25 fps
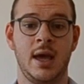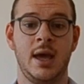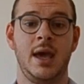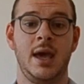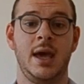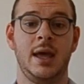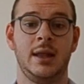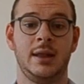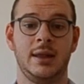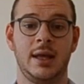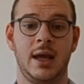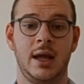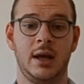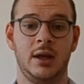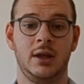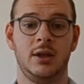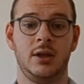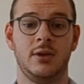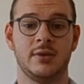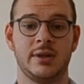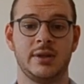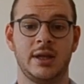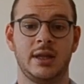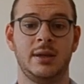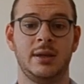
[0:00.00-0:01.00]
and then
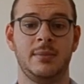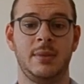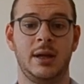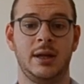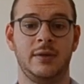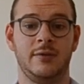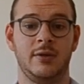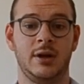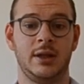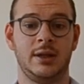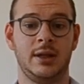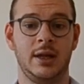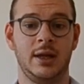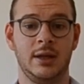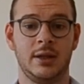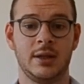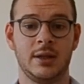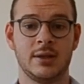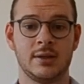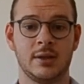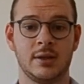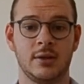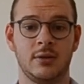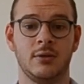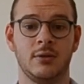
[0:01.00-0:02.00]
use at-the-money volatilities
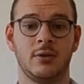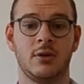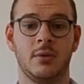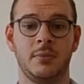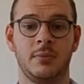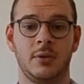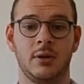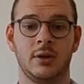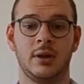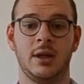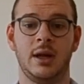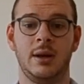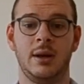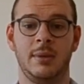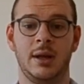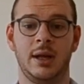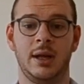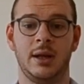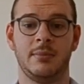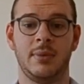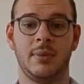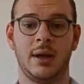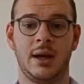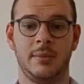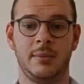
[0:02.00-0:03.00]
to compute the remaining
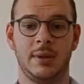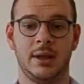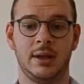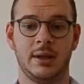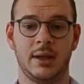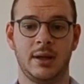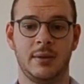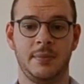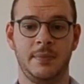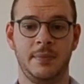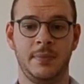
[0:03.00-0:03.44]
parameter.